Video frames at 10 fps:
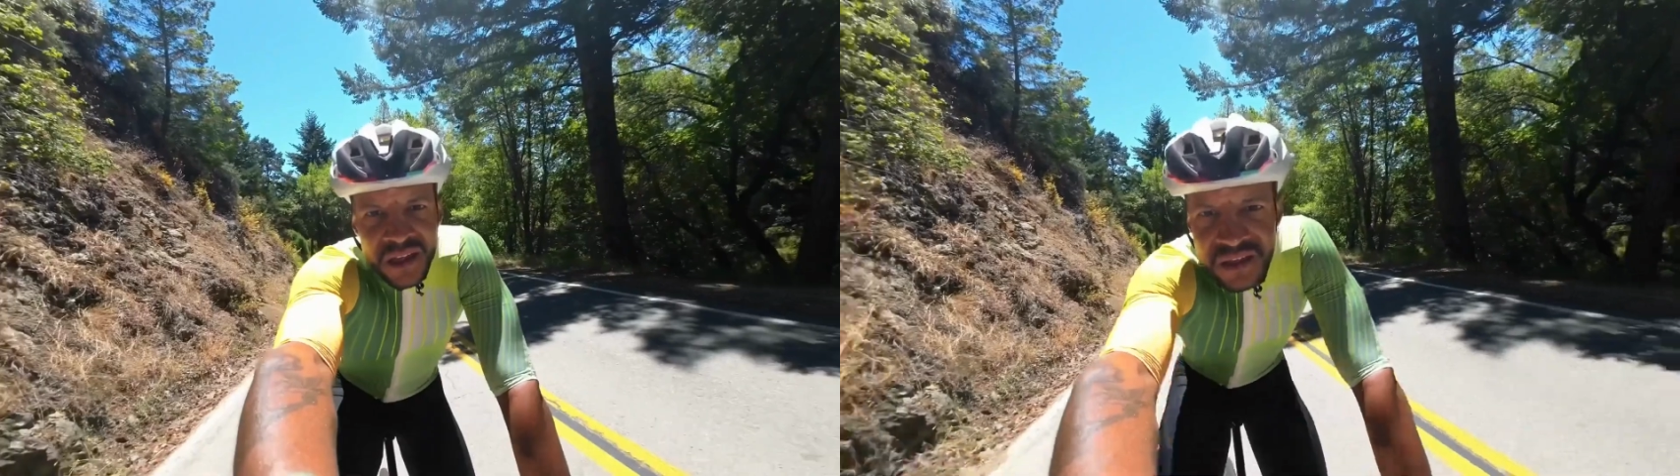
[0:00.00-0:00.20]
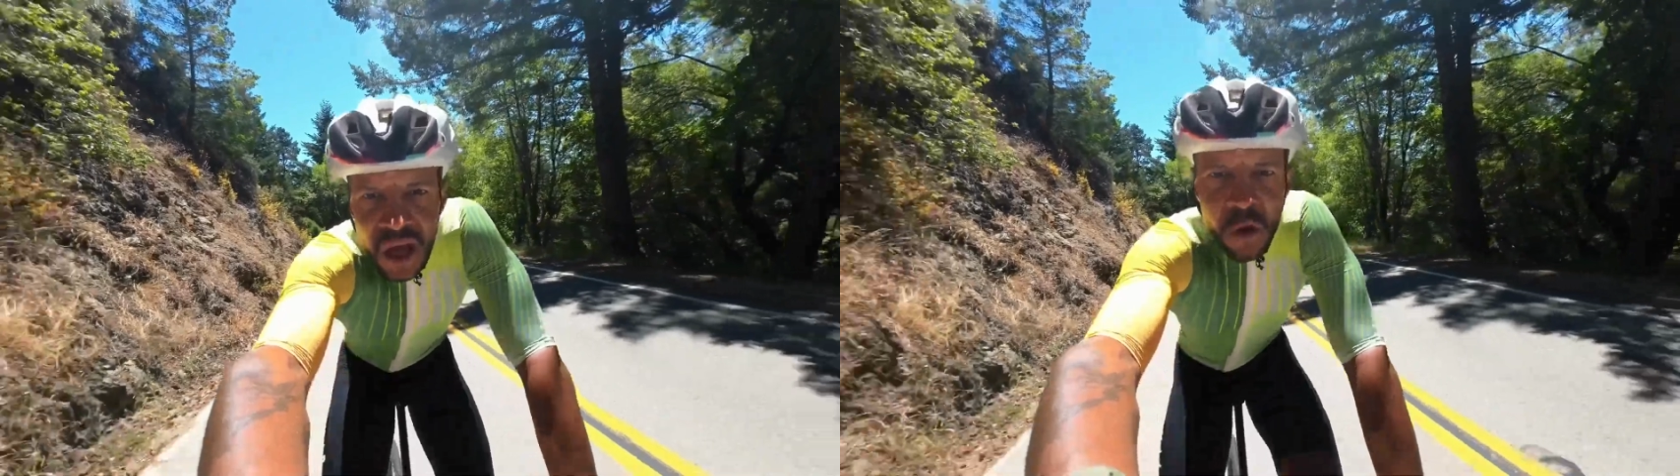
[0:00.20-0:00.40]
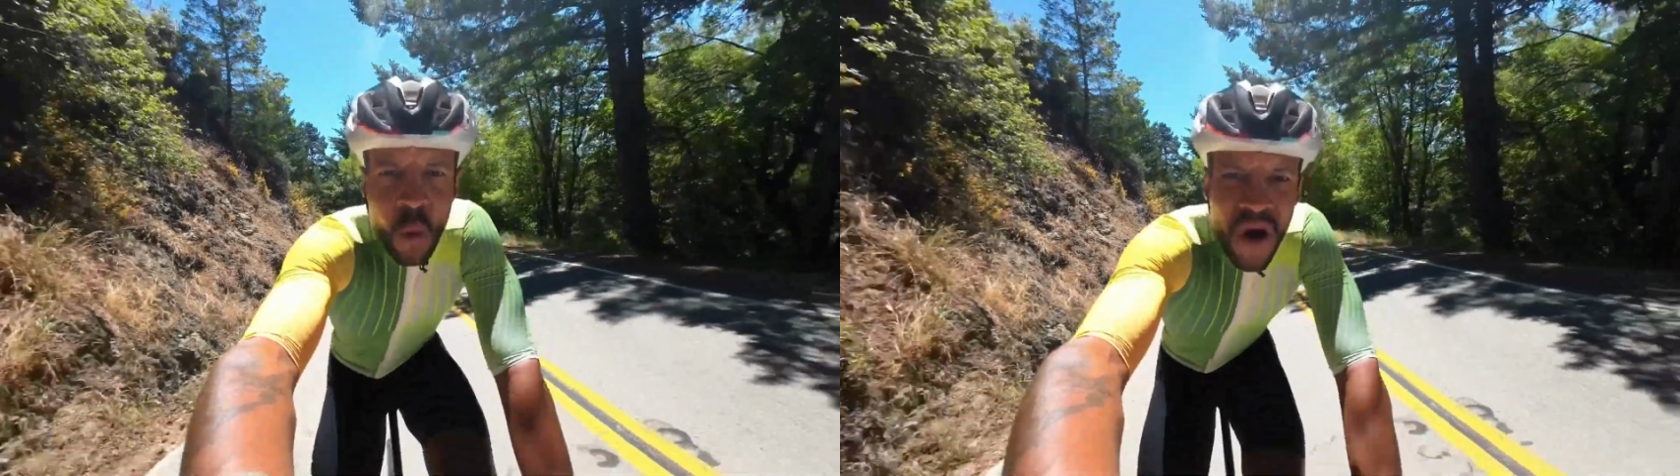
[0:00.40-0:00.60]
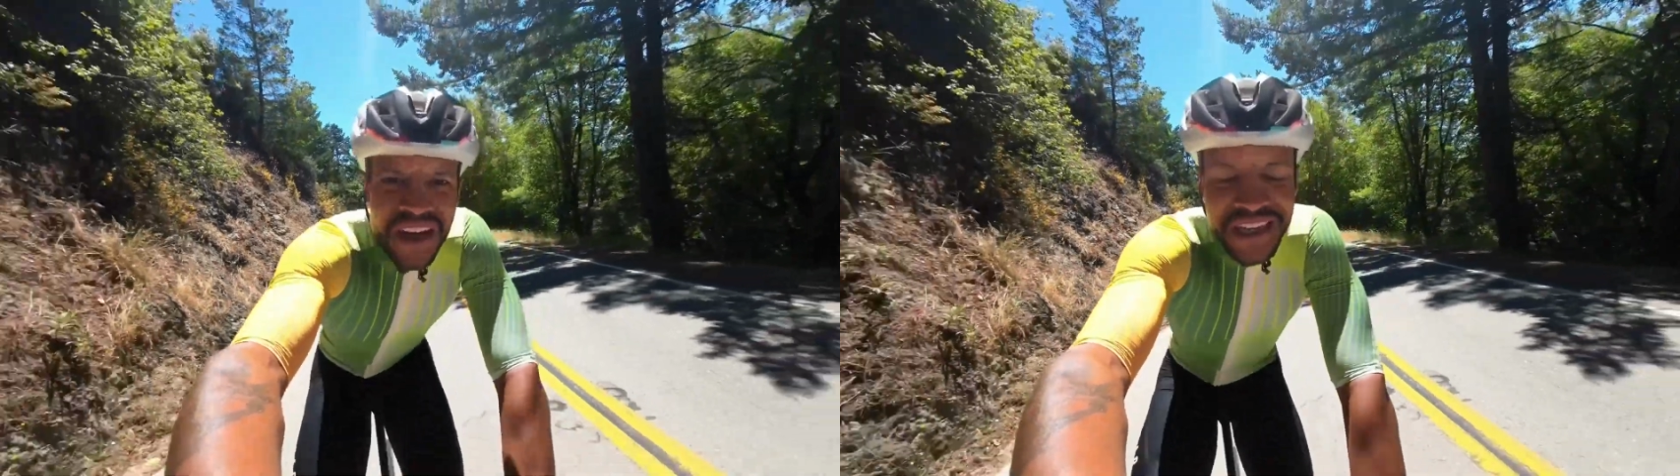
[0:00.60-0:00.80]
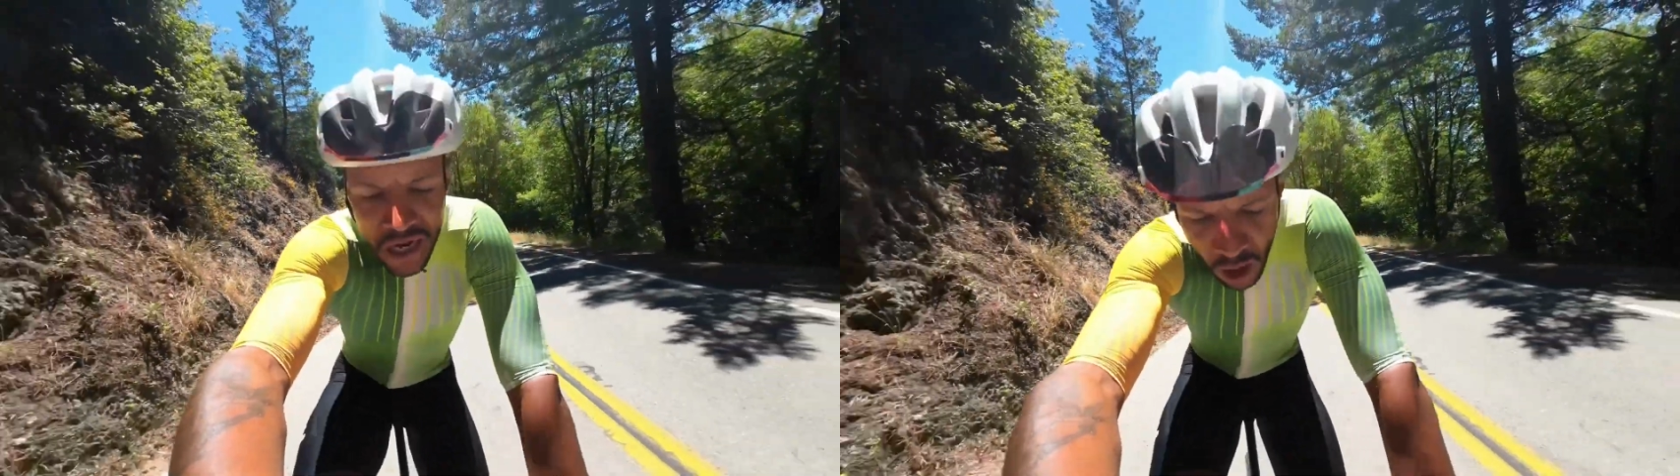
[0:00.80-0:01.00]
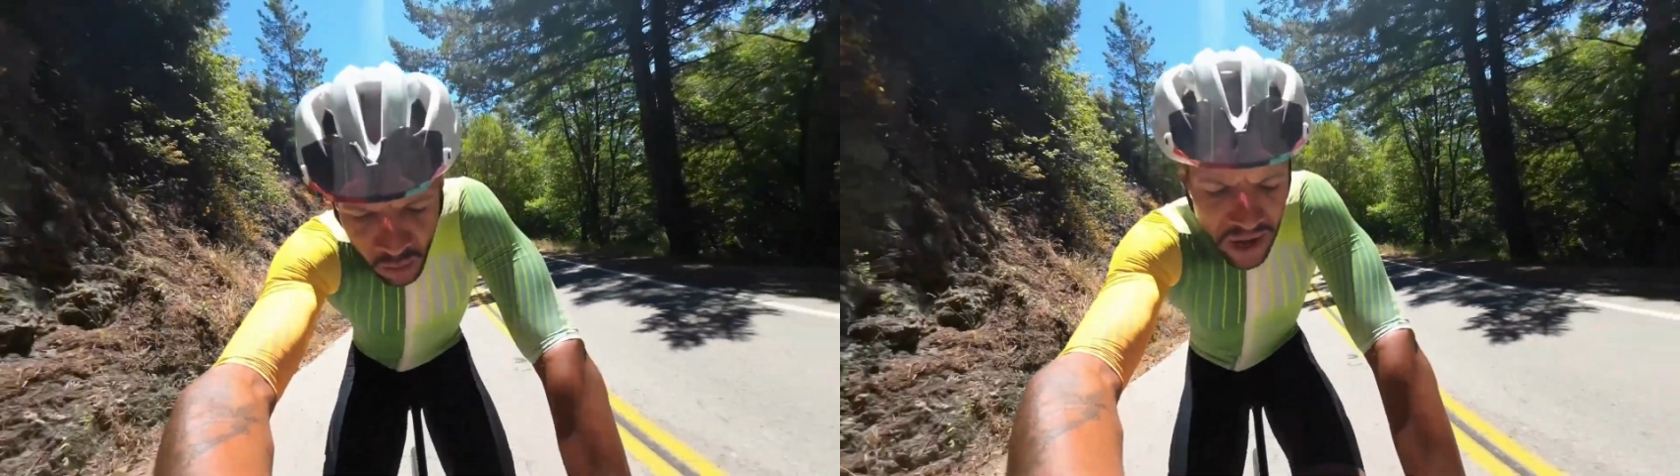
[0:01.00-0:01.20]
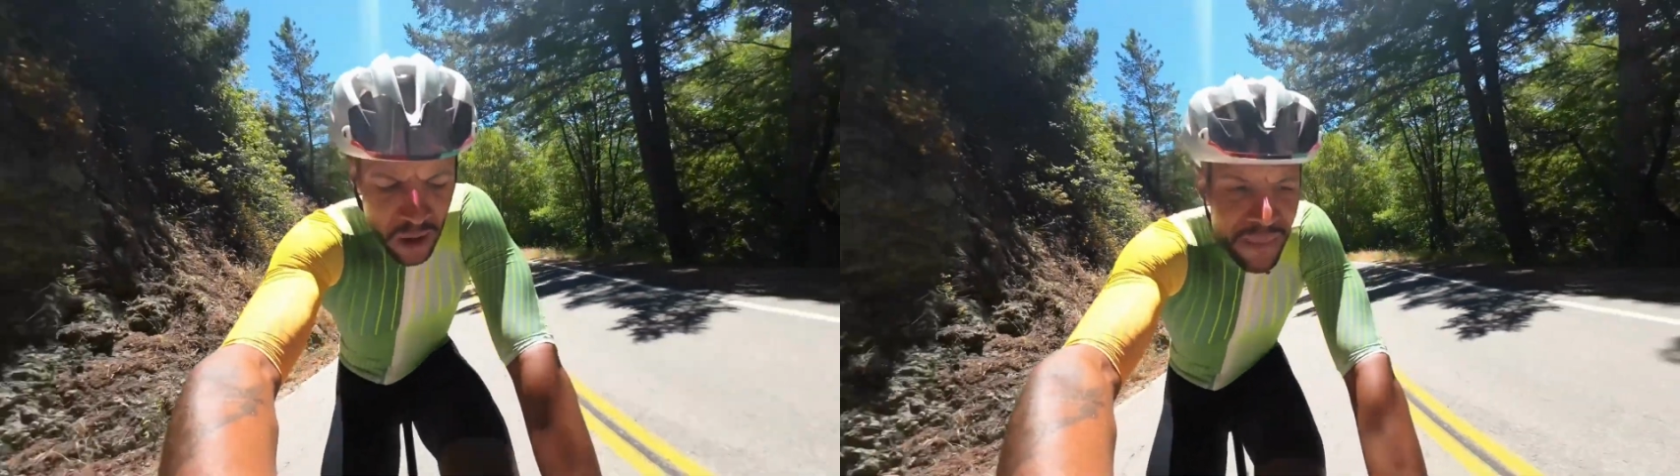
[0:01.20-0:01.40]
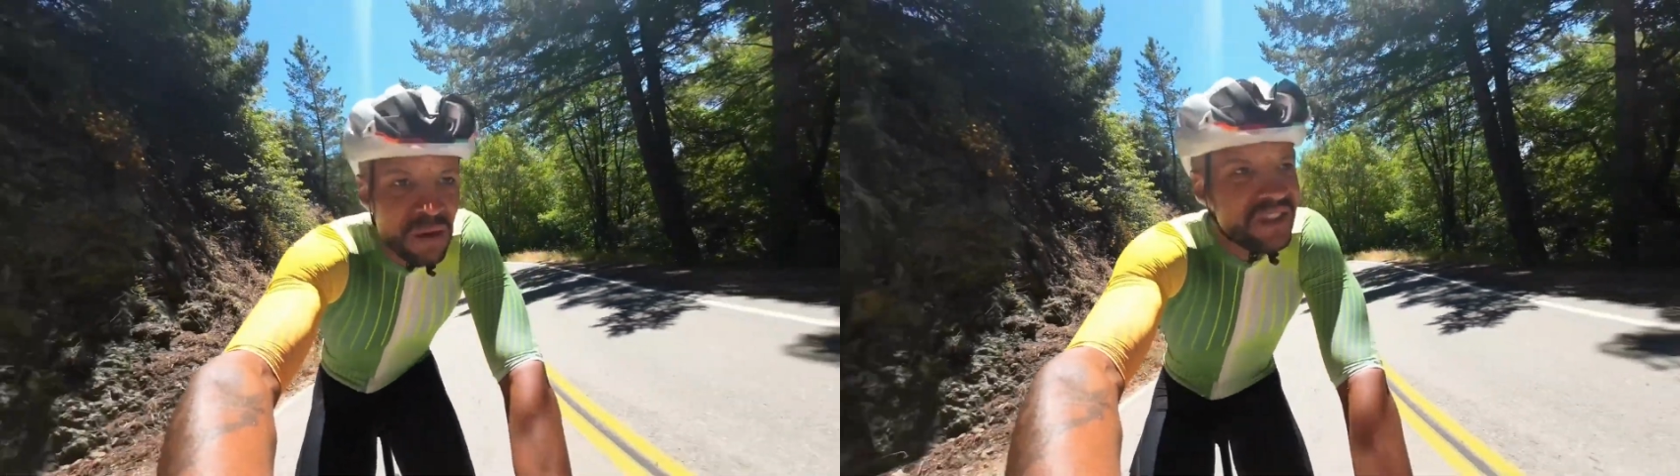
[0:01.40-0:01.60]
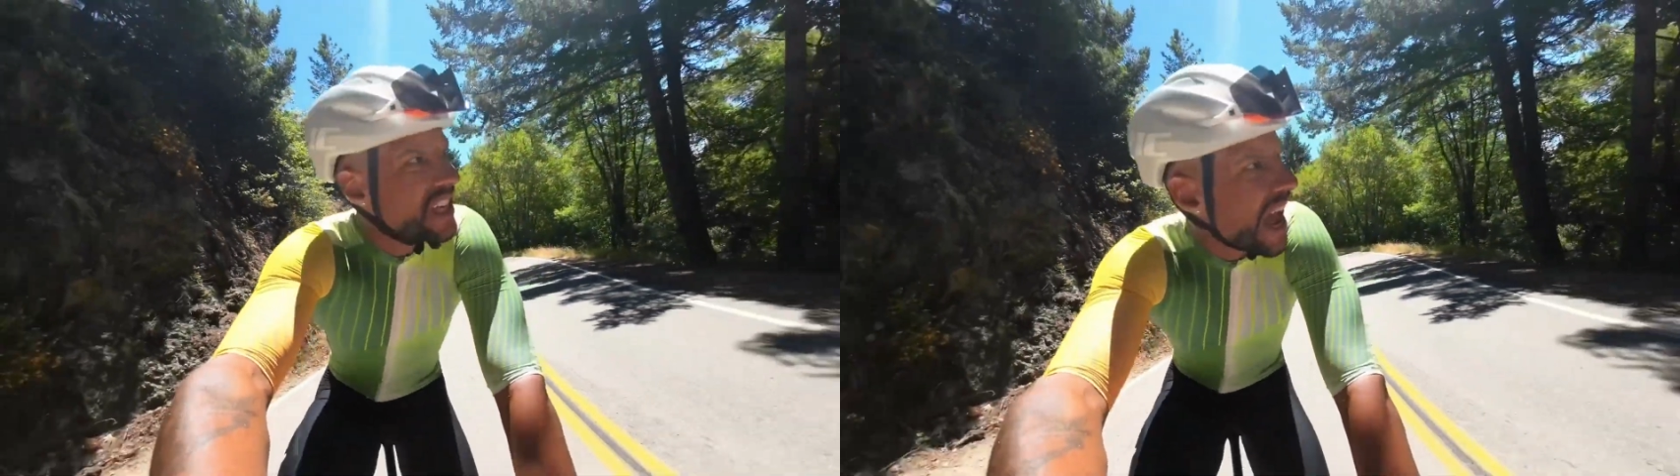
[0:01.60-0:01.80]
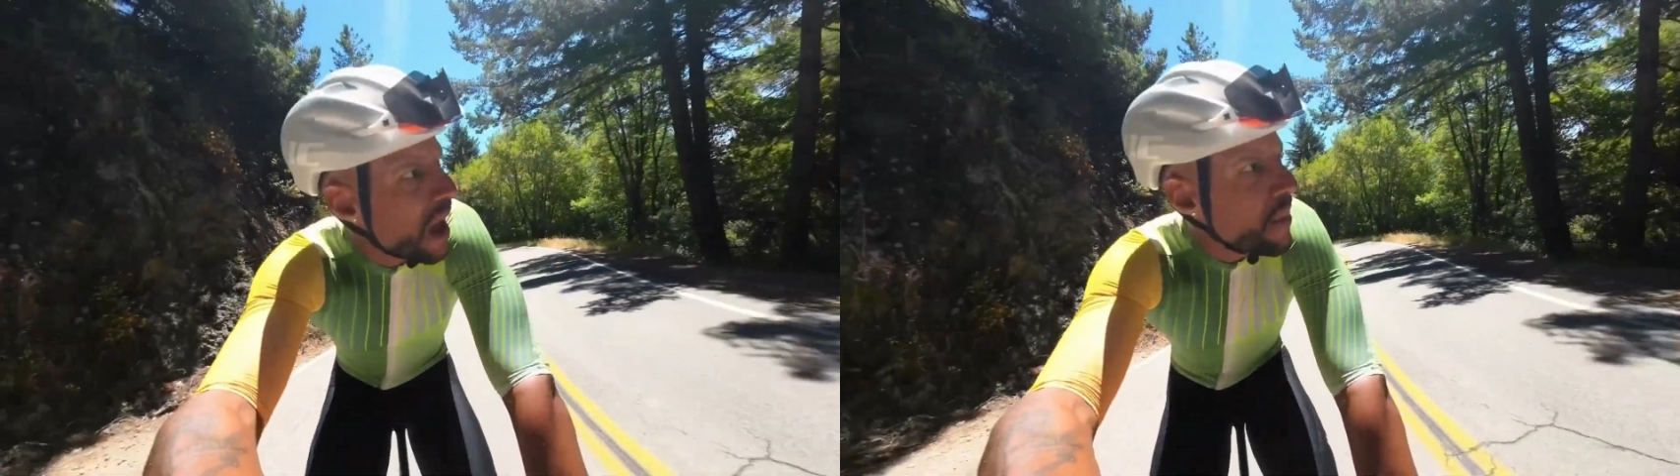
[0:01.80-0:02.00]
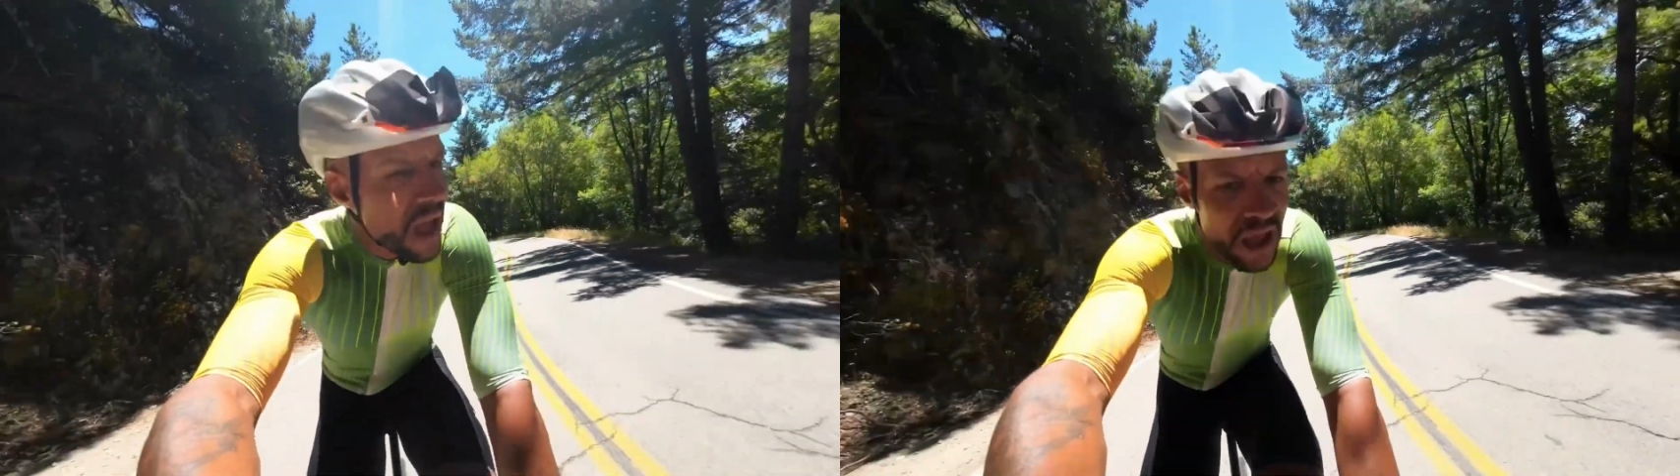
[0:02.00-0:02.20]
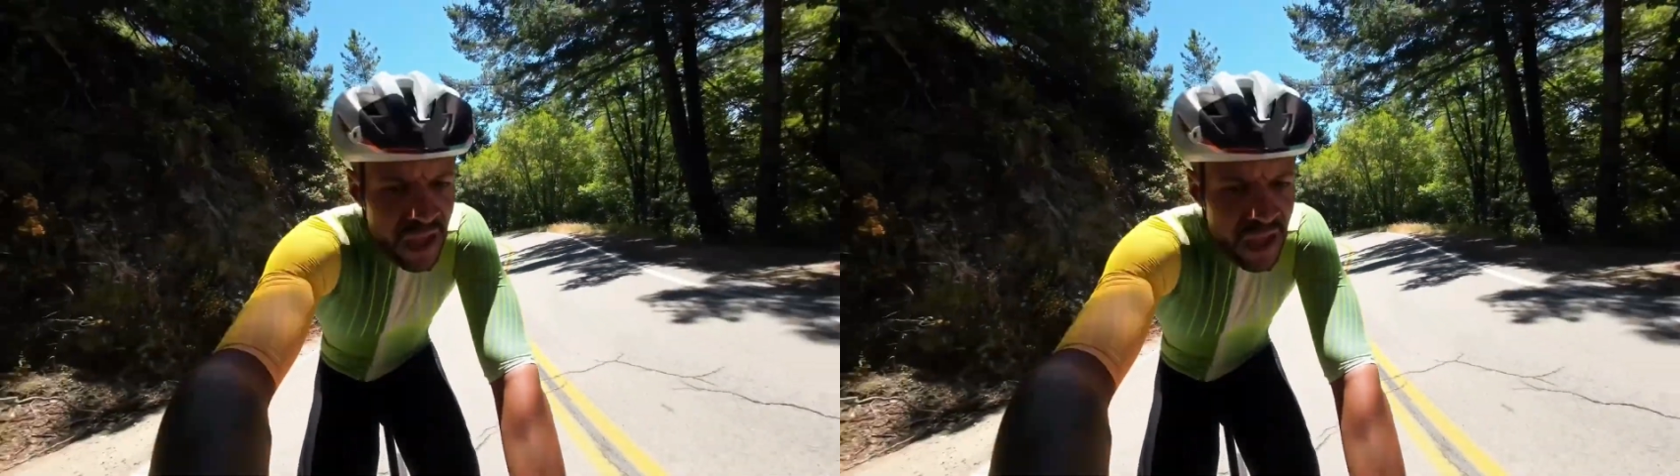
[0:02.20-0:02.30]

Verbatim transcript: So winding our way up Mount Tam,